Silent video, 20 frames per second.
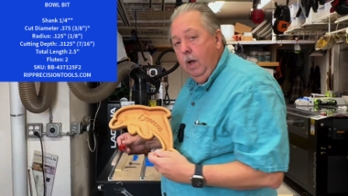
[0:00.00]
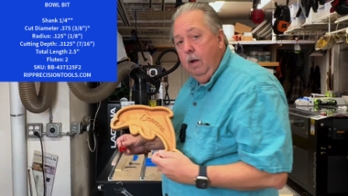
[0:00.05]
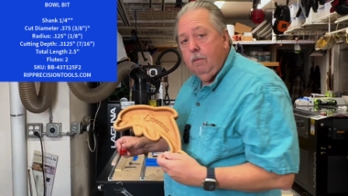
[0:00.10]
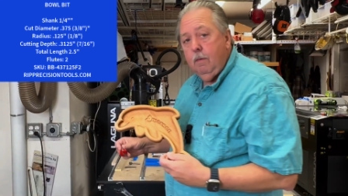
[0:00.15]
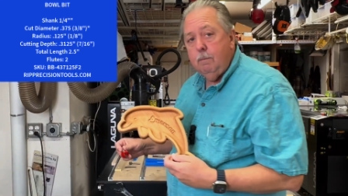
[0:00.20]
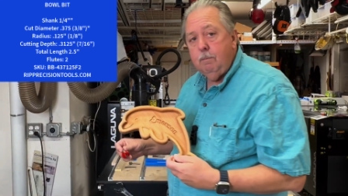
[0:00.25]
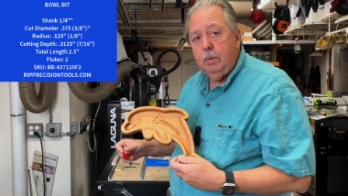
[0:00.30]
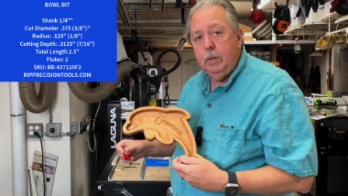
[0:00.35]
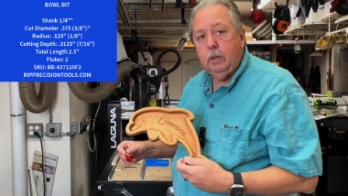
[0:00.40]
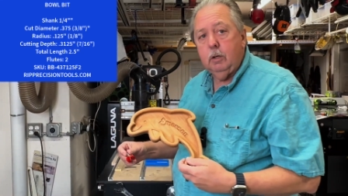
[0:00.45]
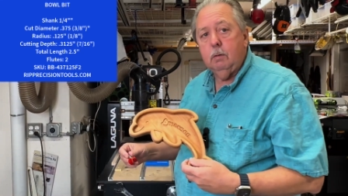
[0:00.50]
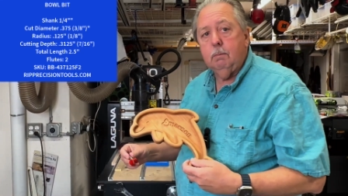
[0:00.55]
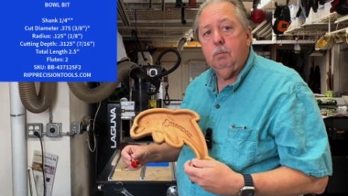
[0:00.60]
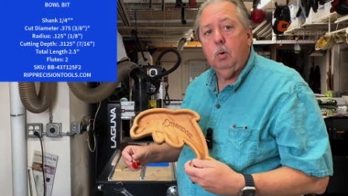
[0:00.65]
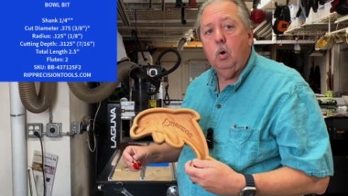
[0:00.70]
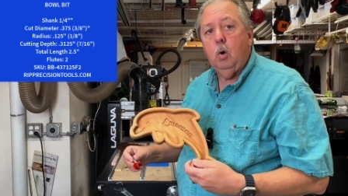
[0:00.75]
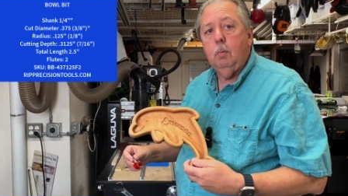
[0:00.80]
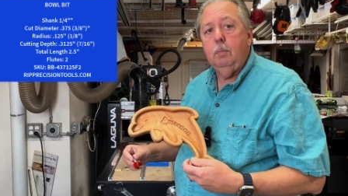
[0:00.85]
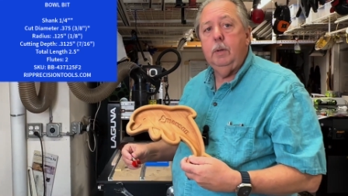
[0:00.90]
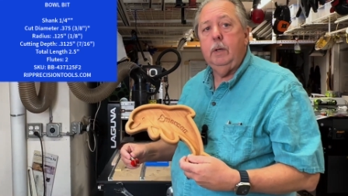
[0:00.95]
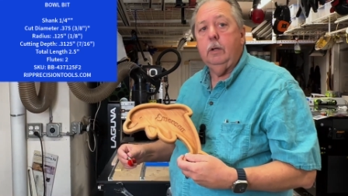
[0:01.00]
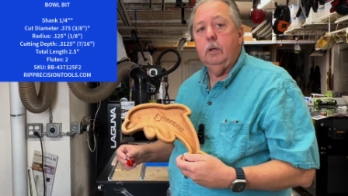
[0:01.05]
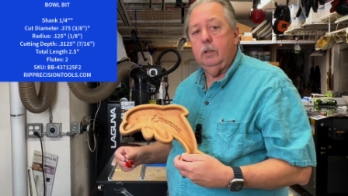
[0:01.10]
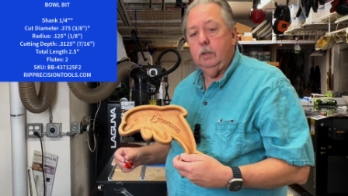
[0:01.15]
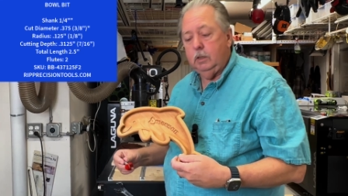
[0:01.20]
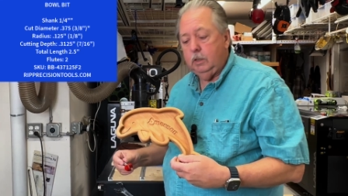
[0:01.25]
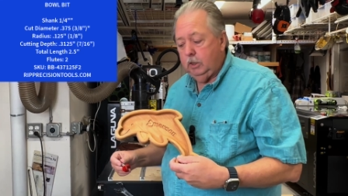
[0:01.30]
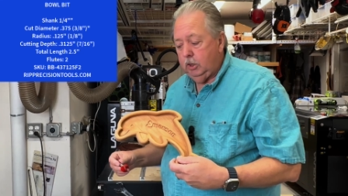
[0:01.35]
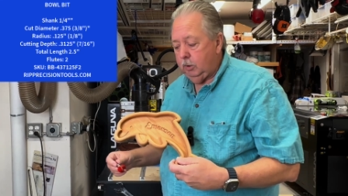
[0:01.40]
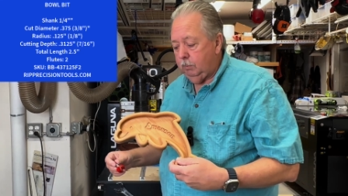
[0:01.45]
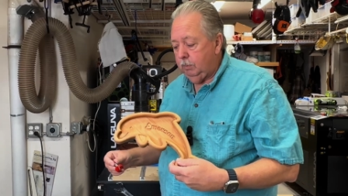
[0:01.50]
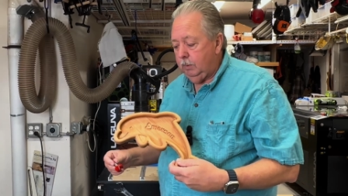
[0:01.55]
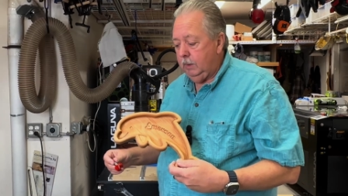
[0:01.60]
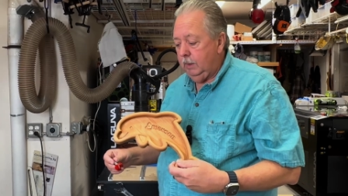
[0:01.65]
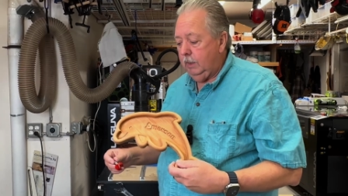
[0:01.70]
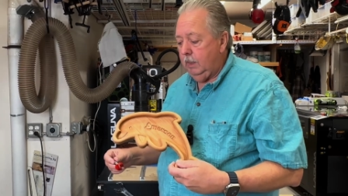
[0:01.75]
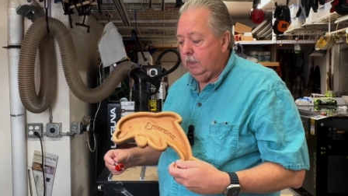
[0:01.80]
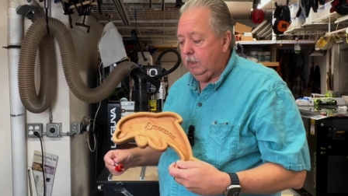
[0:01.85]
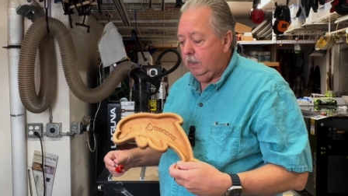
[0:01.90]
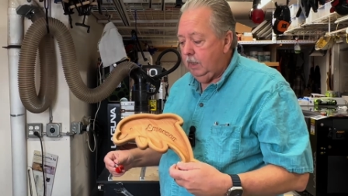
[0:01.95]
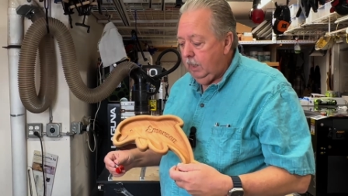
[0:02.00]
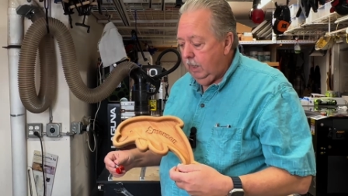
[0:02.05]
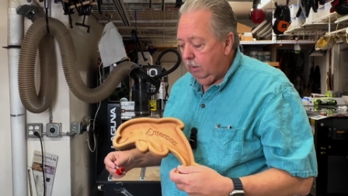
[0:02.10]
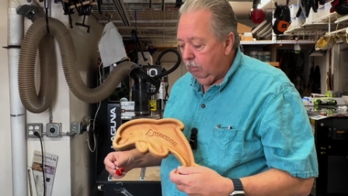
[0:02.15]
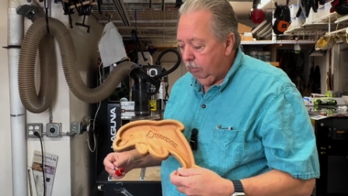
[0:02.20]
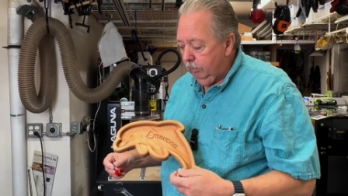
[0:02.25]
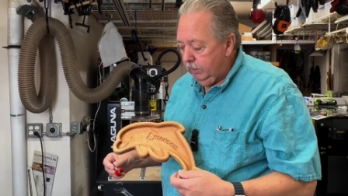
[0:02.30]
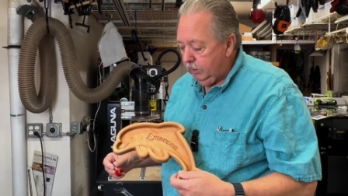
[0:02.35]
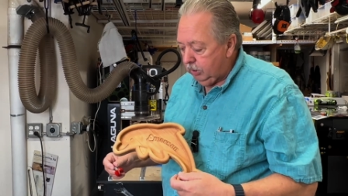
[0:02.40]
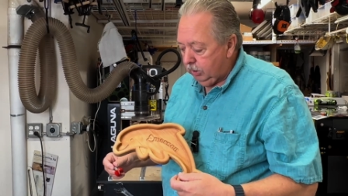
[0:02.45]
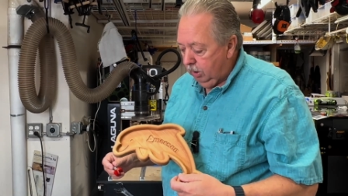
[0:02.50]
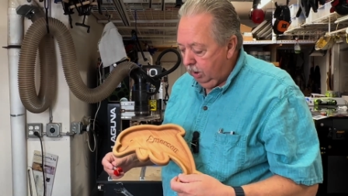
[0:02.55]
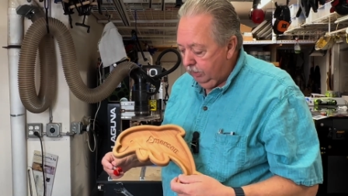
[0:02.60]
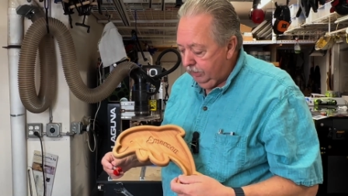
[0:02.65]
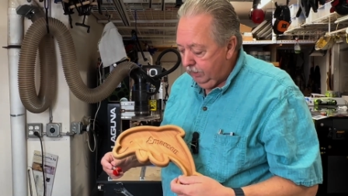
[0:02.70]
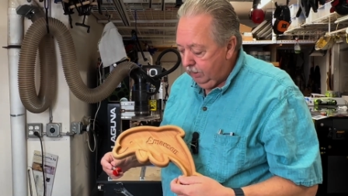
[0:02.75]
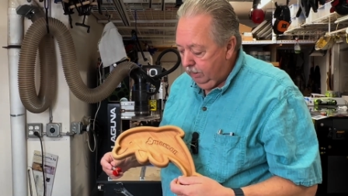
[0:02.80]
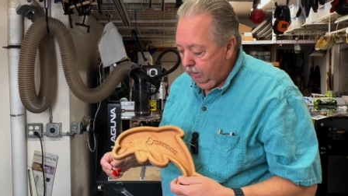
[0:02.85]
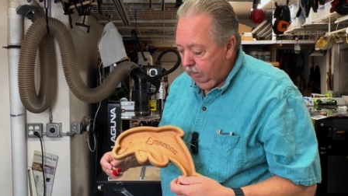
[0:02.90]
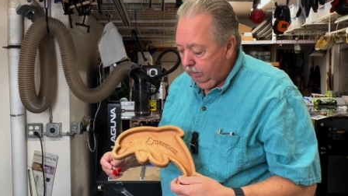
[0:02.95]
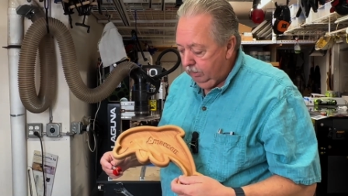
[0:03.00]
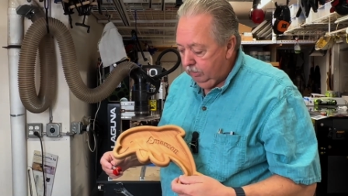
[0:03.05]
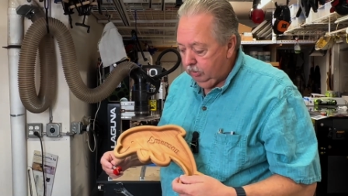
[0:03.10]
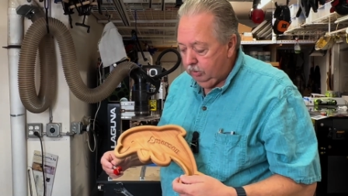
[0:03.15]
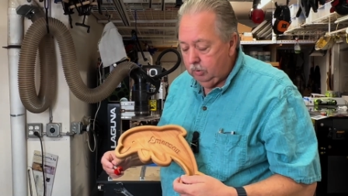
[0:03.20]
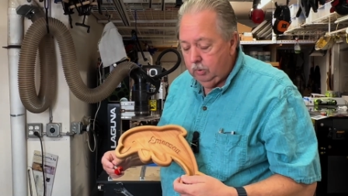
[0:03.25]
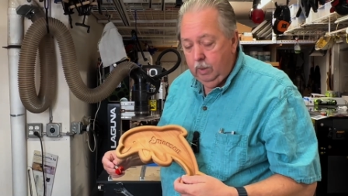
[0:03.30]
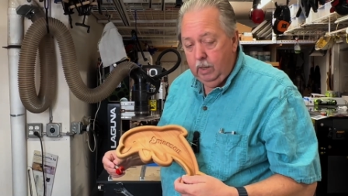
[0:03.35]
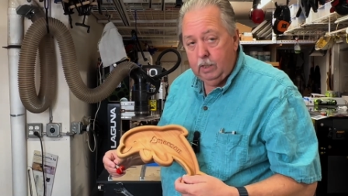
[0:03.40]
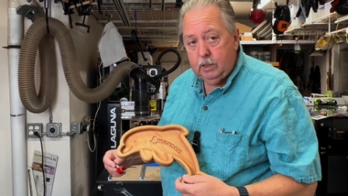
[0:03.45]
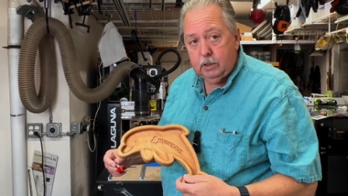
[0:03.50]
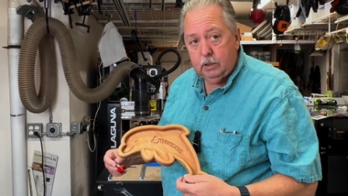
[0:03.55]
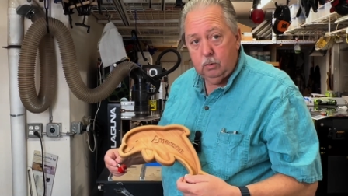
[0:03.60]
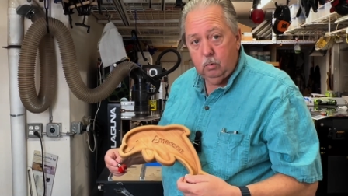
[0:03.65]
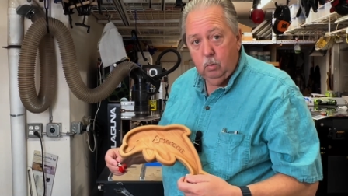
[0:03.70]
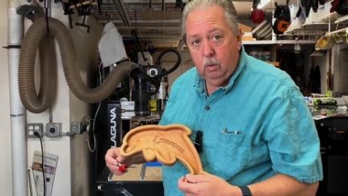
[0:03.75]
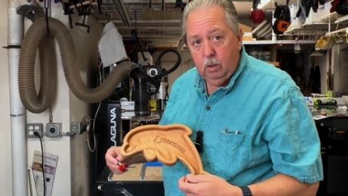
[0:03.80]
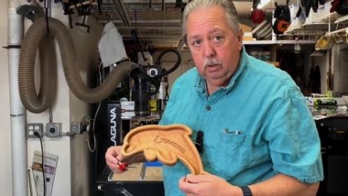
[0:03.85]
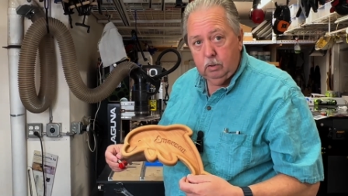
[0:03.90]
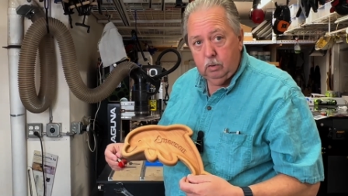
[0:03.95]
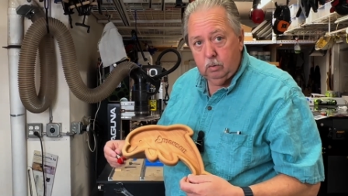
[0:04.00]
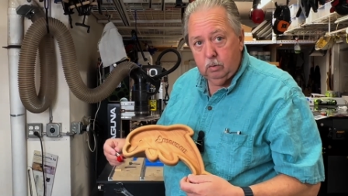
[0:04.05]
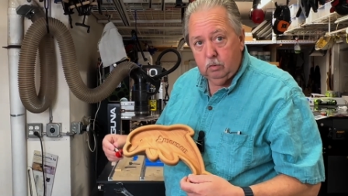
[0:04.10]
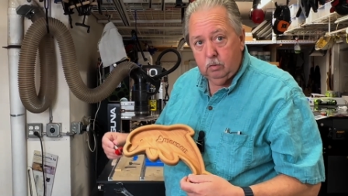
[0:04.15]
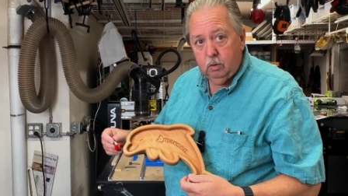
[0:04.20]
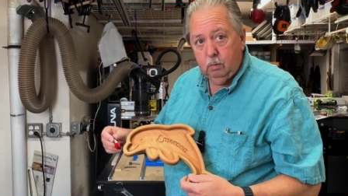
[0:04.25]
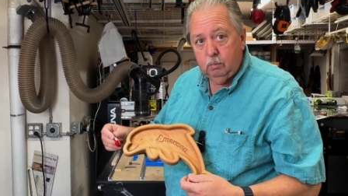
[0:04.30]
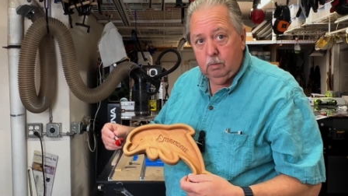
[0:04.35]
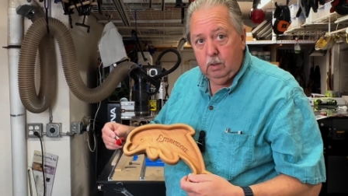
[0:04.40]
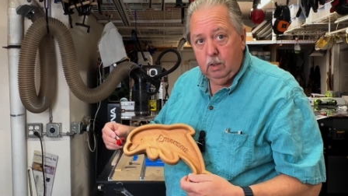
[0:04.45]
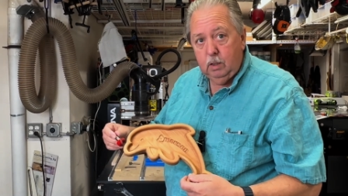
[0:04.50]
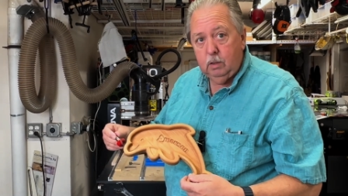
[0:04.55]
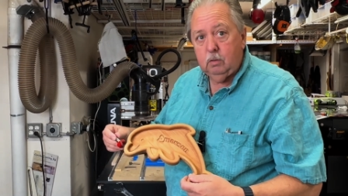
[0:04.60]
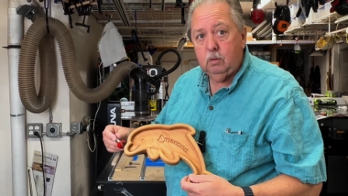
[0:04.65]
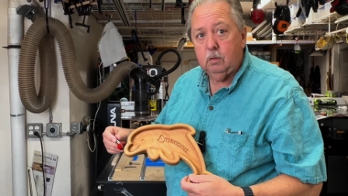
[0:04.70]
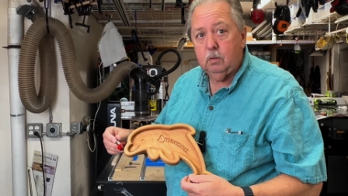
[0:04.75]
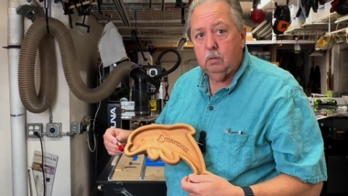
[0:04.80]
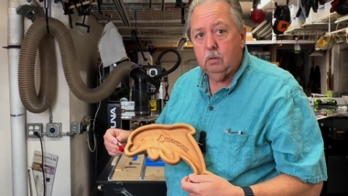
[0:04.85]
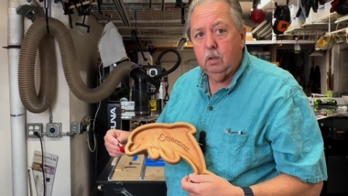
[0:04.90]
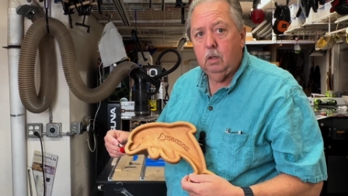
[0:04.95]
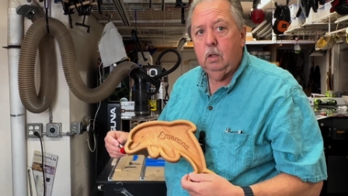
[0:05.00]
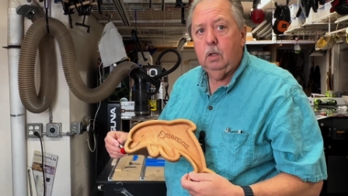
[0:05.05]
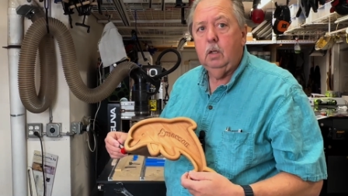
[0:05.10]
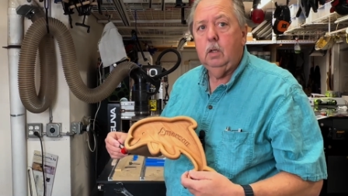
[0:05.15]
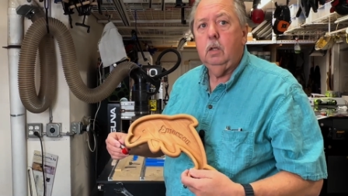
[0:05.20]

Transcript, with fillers: you have a bigger bowl bit or dish bit, it can't reach all the areas you actually want to in some cases.